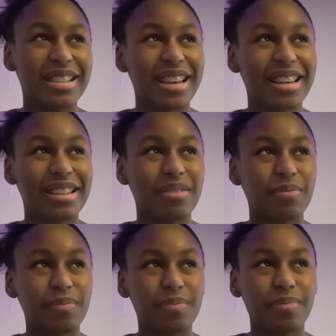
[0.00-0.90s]
like,
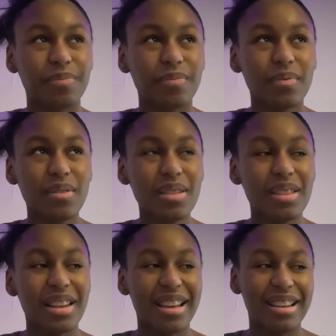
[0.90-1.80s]

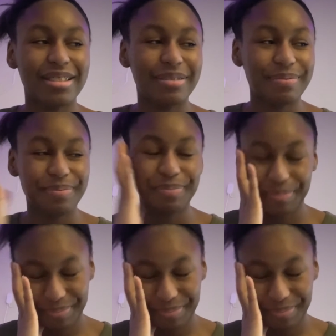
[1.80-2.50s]
I